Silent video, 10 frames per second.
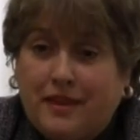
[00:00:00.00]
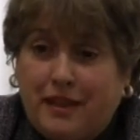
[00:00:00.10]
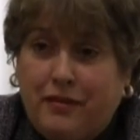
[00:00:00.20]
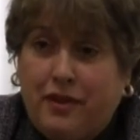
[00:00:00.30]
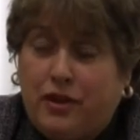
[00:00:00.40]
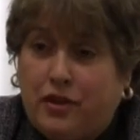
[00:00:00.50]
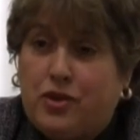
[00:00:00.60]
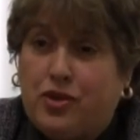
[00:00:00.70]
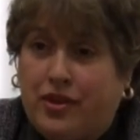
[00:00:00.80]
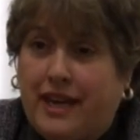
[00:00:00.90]
If you
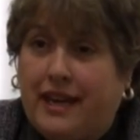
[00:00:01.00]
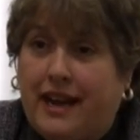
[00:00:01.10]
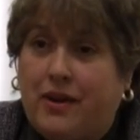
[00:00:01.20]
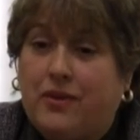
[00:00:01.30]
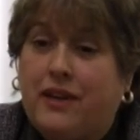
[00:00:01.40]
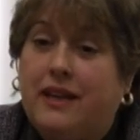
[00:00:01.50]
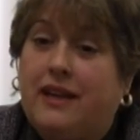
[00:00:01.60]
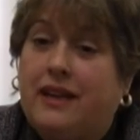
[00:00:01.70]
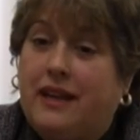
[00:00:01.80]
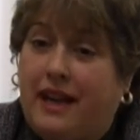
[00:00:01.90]
don't straighten out
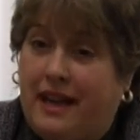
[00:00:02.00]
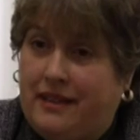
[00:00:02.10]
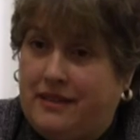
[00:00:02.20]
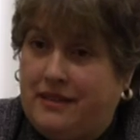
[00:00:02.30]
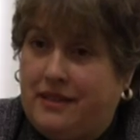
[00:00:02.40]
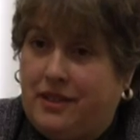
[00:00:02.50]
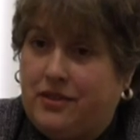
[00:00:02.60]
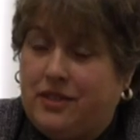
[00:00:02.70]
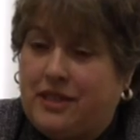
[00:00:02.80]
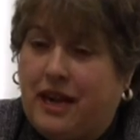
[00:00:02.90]
and, you
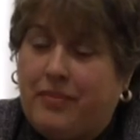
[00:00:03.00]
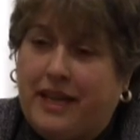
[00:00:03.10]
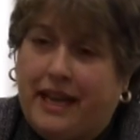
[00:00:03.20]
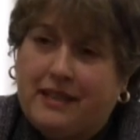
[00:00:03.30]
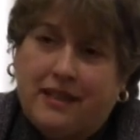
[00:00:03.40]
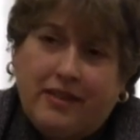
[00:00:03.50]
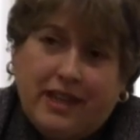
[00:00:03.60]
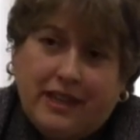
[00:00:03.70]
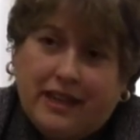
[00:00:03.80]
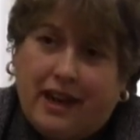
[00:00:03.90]
know, stop the
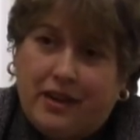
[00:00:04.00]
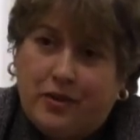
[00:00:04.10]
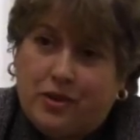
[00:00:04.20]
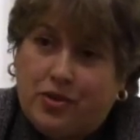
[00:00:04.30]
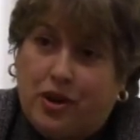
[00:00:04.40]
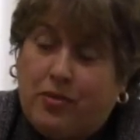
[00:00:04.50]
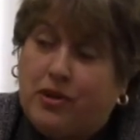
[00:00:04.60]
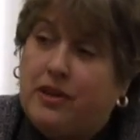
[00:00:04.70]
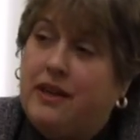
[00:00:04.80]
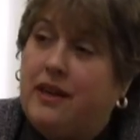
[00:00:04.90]
activity that got you in
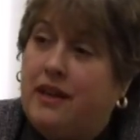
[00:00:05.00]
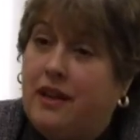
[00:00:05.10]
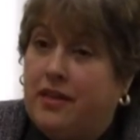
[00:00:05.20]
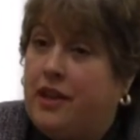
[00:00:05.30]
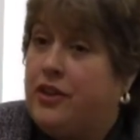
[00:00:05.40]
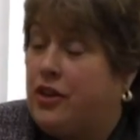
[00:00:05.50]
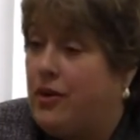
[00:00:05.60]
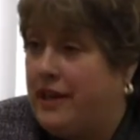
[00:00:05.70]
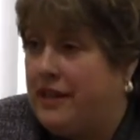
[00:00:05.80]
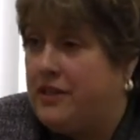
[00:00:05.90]
trouble, then you're
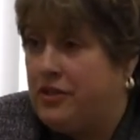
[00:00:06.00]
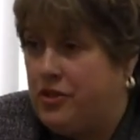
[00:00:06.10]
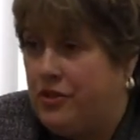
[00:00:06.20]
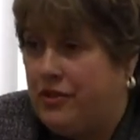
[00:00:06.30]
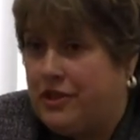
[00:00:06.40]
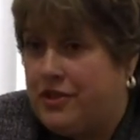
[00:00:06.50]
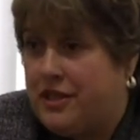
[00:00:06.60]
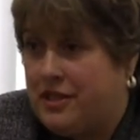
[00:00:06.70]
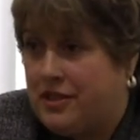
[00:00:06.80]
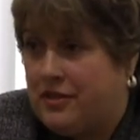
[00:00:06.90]
going into the juvenile
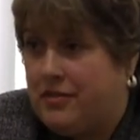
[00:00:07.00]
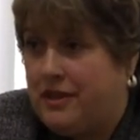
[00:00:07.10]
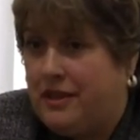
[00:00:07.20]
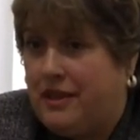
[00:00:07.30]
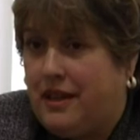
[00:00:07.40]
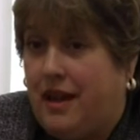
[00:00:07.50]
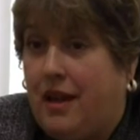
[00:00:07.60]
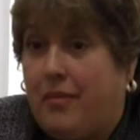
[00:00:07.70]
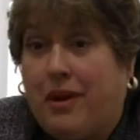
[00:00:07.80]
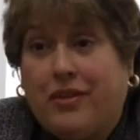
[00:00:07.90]
system. Mm-hmm.
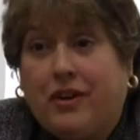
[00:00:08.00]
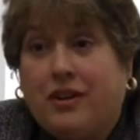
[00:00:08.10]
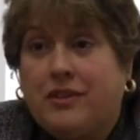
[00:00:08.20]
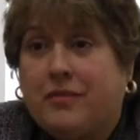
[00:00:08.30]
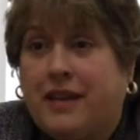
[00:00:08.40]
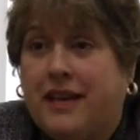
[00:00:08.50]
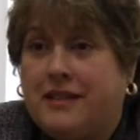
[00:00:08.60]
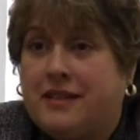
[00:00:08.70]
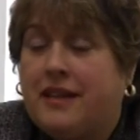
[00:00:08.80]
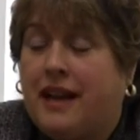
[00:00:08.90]
But there are some
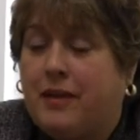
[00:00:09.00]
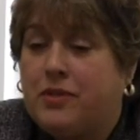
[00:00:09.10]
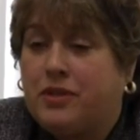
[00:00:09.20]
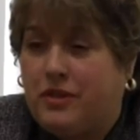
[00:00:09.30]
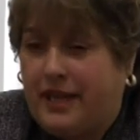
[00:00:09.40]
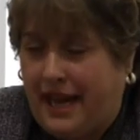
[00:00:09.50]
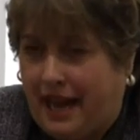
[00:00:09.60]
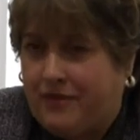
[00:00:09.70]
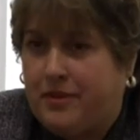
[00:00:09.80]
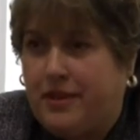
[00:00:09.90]
cases that absolutely
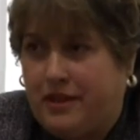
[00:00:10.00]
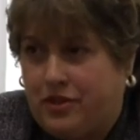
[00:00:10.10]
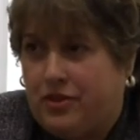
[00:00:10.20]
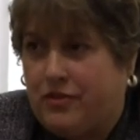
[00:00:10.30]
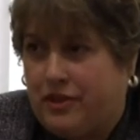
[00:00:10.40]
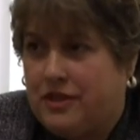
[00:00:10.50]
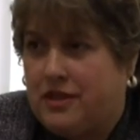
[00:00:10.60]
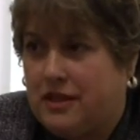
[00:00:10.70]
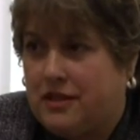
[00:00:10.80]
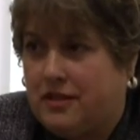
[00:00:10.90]
have to be in the juvenile
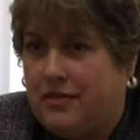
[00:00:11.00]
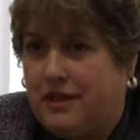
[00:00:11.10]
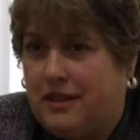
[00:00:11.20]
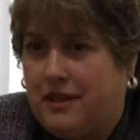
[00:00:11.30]
system.